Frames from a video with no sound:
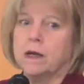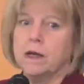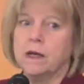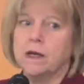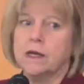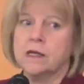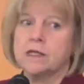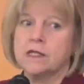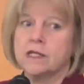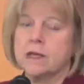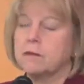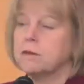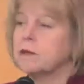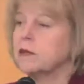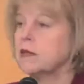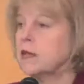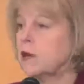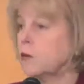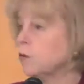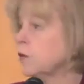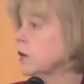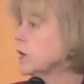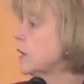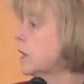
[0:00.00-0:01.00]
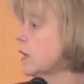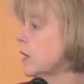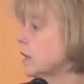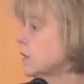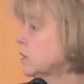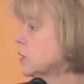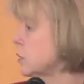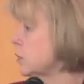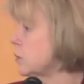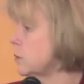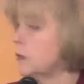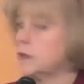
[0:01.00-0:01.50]
is something that we
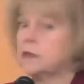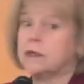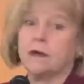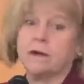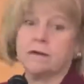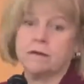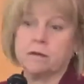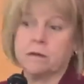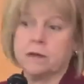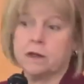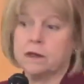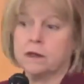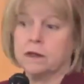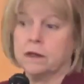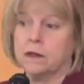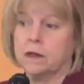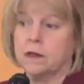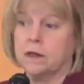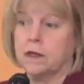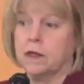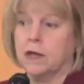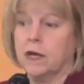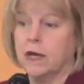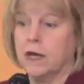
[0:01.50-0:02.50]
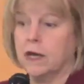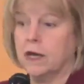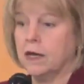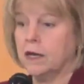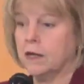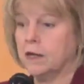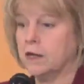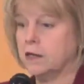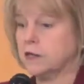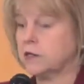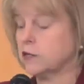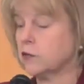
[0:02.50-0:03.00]
can't do in government.
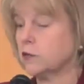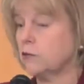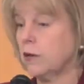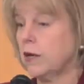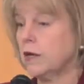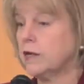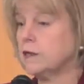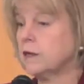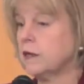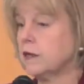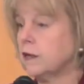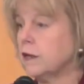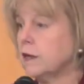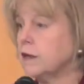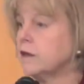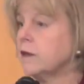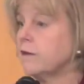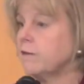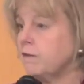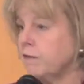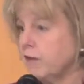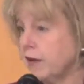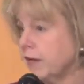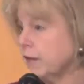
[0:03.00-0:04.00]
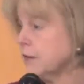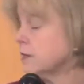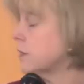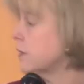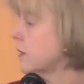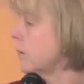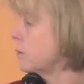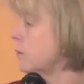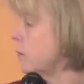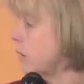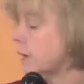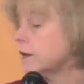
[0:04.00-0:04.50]
And it's great that the
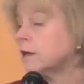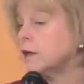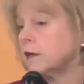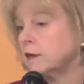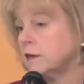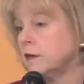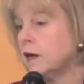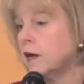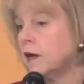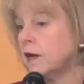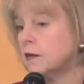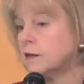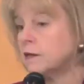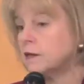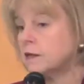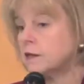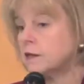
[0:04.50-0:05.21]
feds have recognized